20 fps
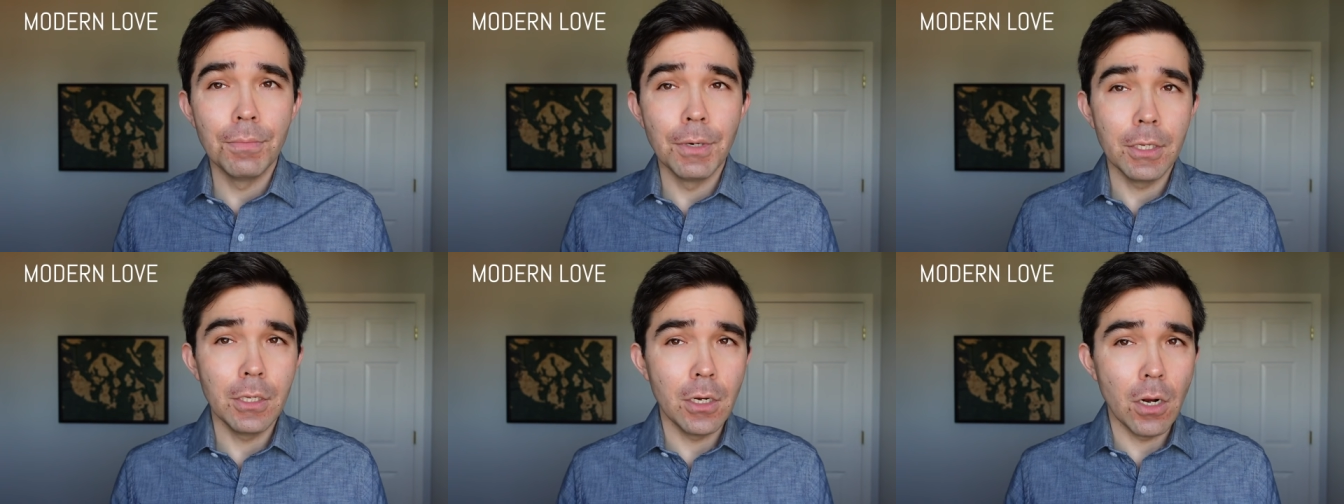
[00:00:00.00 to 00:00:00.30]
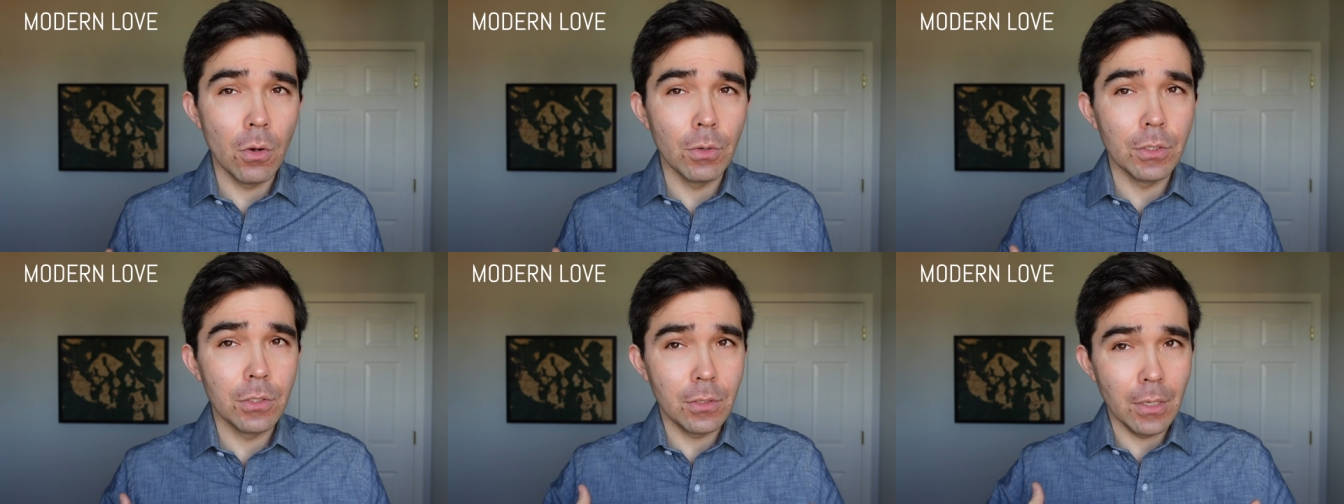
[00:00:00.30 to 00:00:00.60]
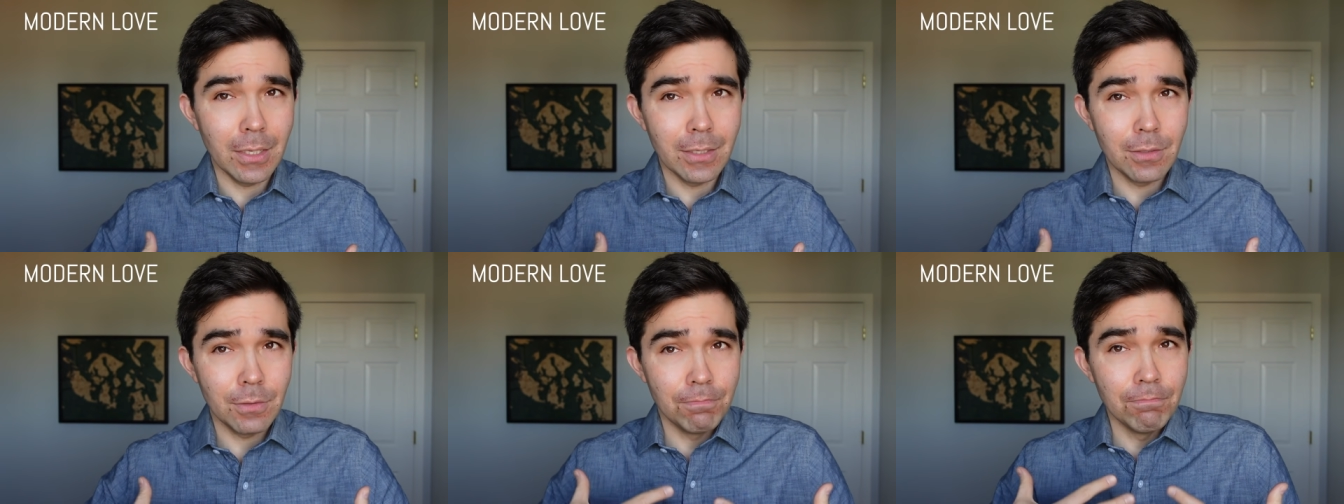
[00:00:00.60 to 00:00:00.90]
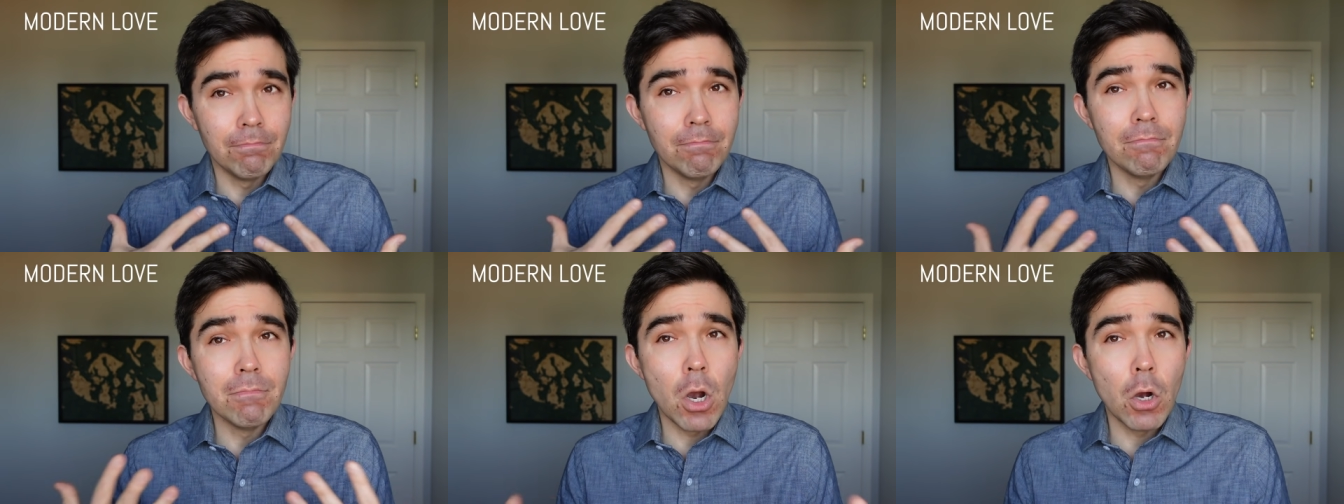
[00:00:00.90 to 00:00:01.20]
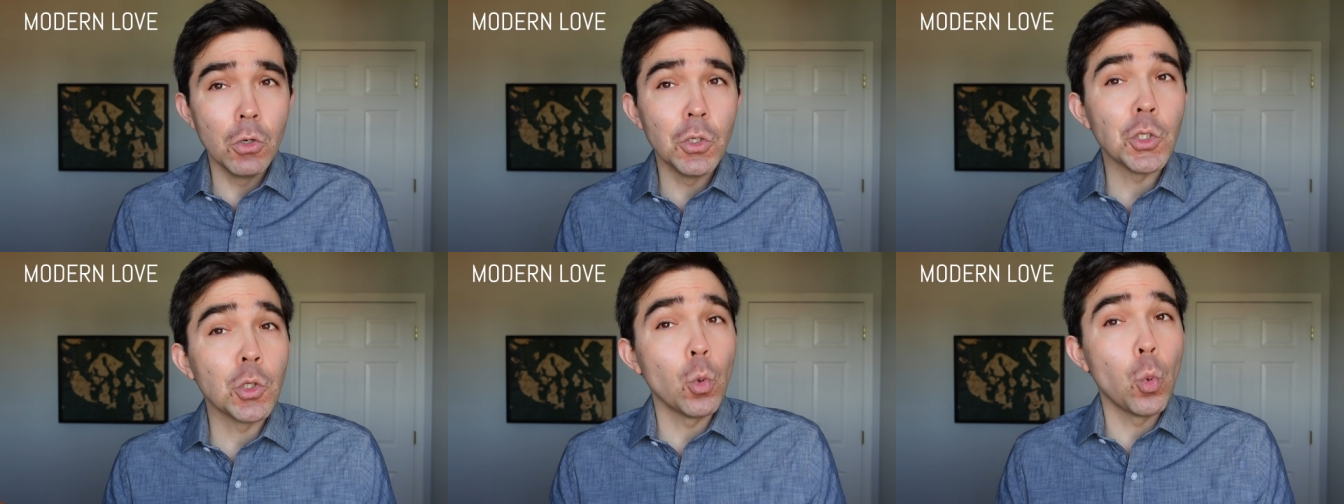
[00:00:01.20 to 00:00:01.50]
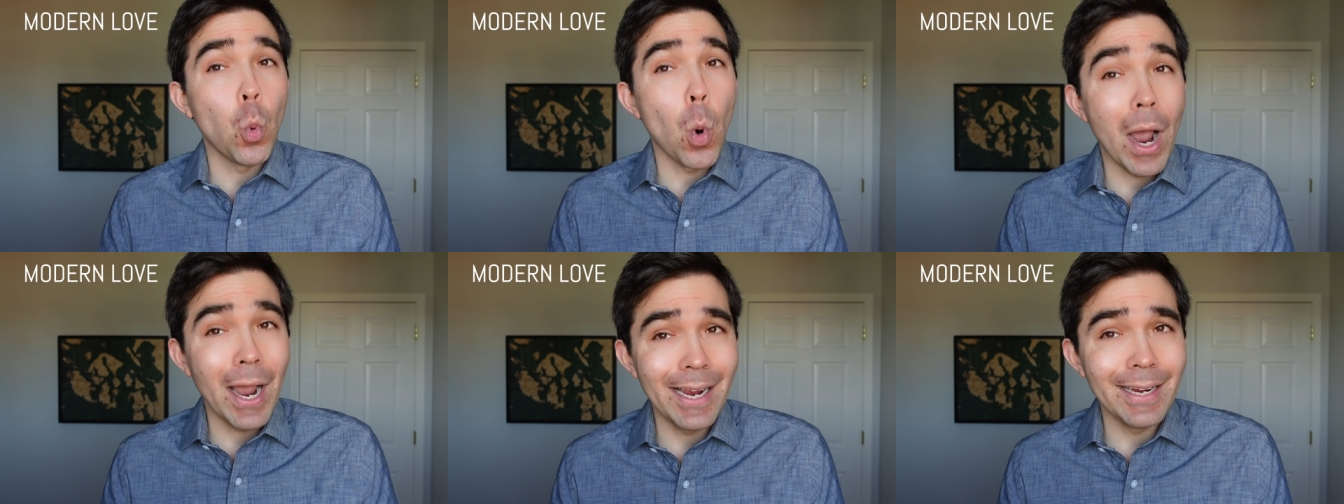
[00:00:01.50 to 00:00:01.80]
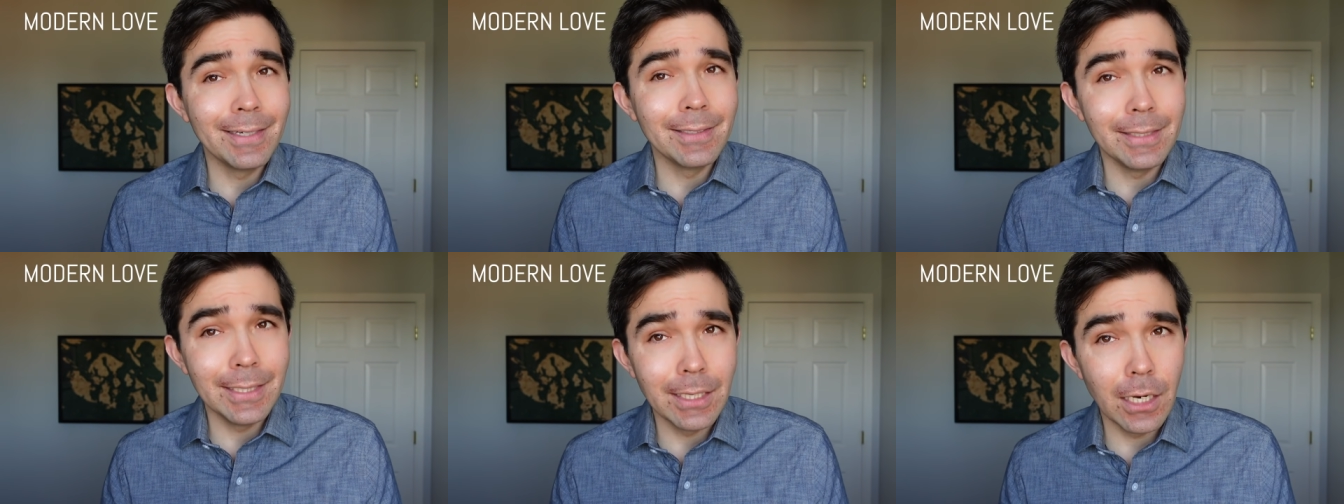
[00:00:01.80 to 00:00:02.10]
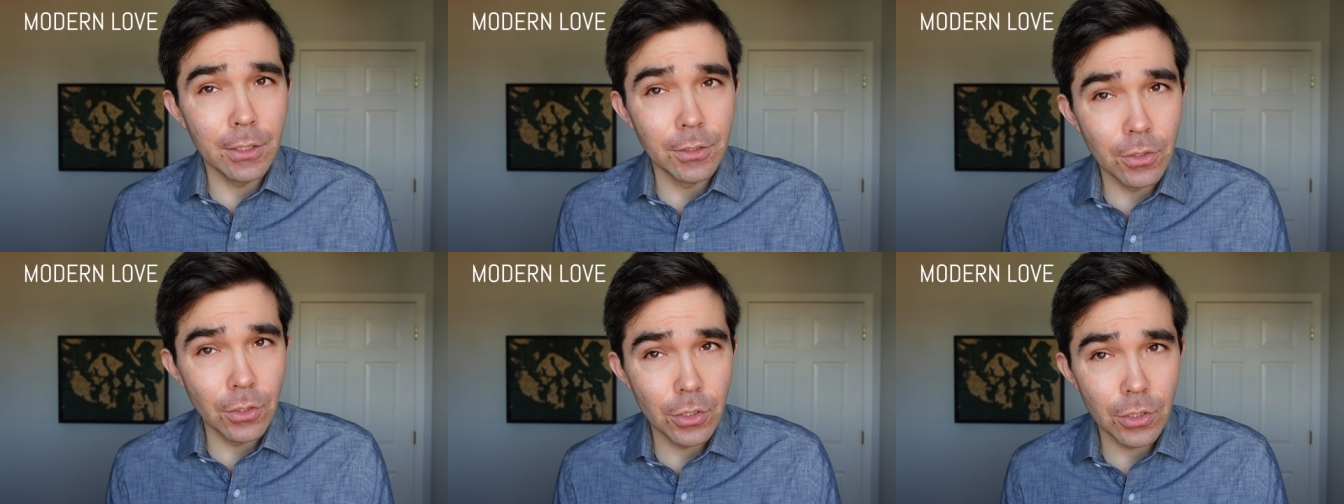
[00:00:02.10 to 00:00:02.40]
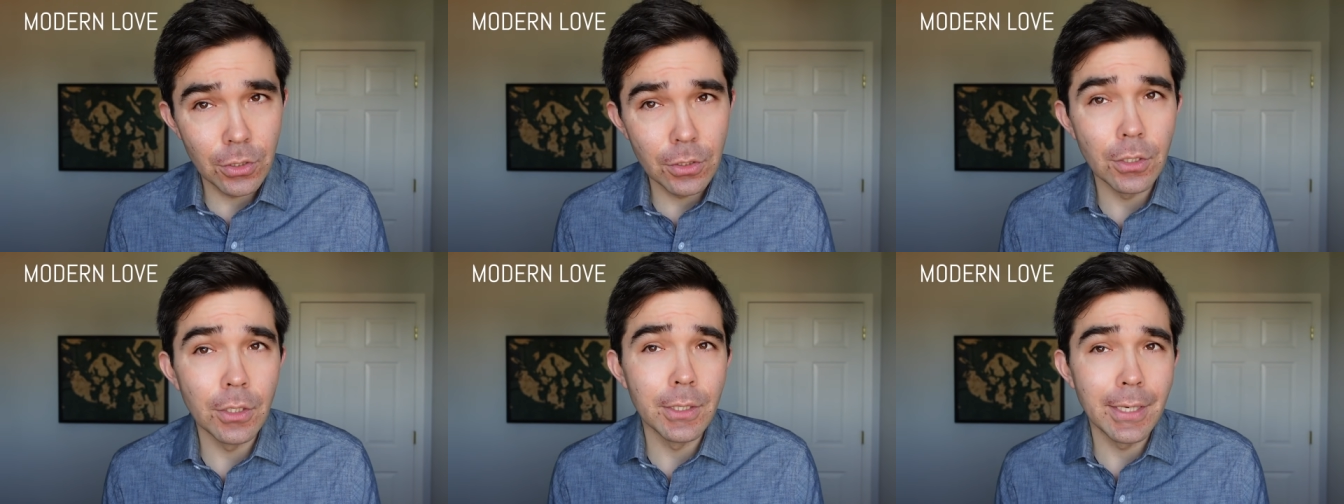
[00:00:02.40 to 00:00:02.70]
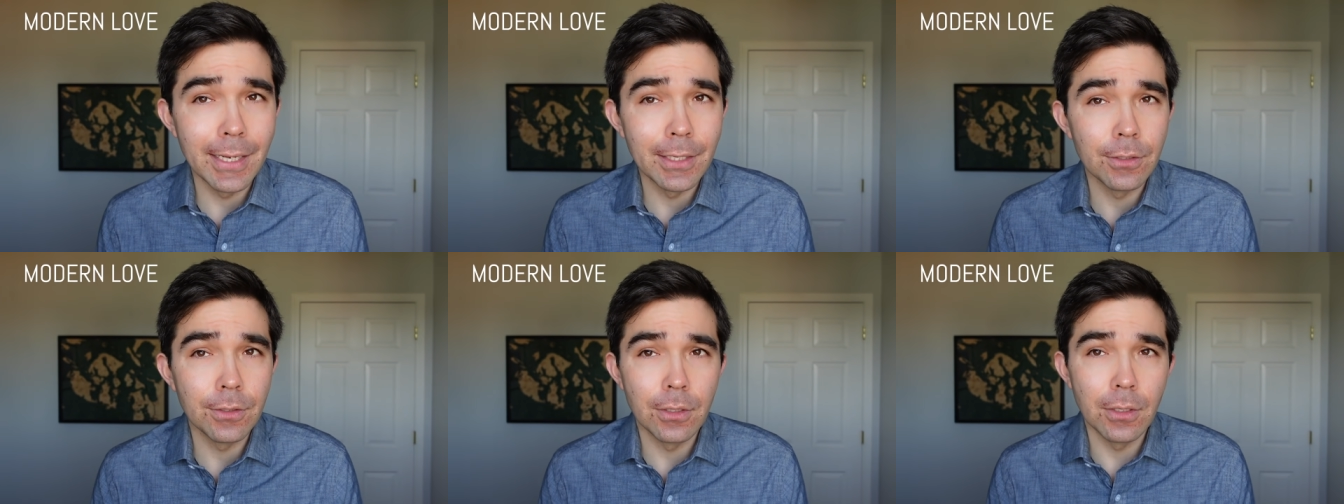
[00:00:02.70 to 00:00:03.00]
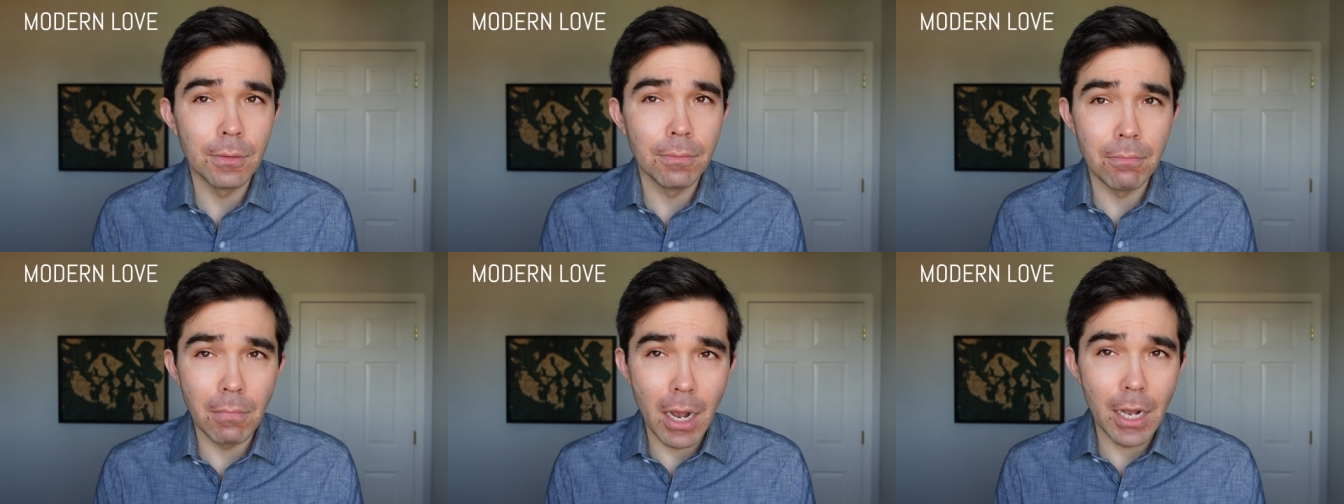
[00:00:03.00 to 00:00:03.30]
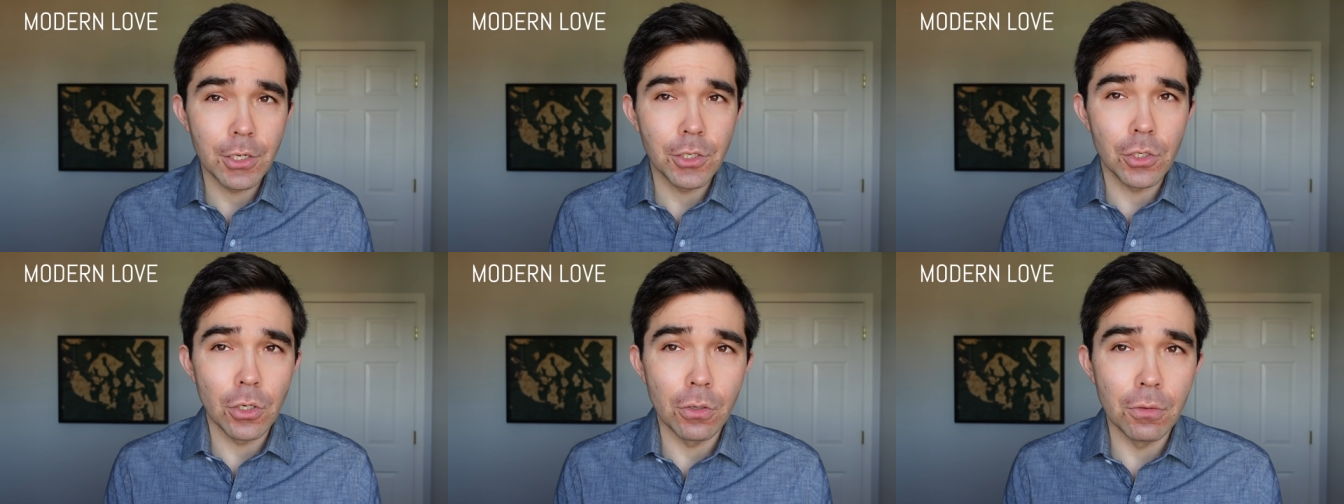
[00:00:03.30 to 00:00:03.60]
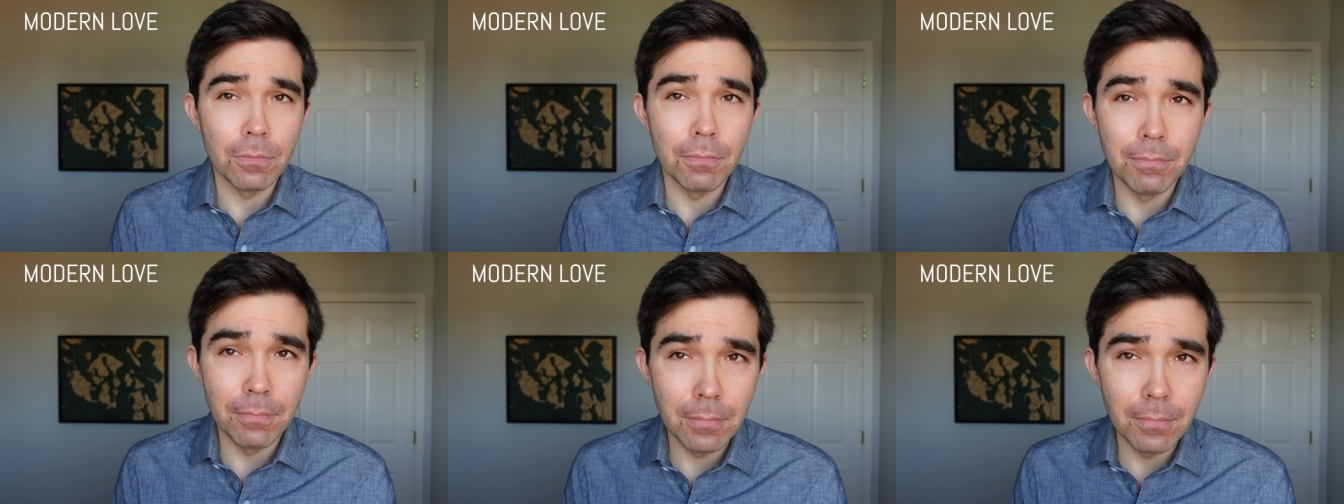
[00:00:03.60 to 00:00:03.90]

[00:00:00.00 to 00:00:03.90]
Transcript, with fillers: but you know it's it's most widely understood as the macho,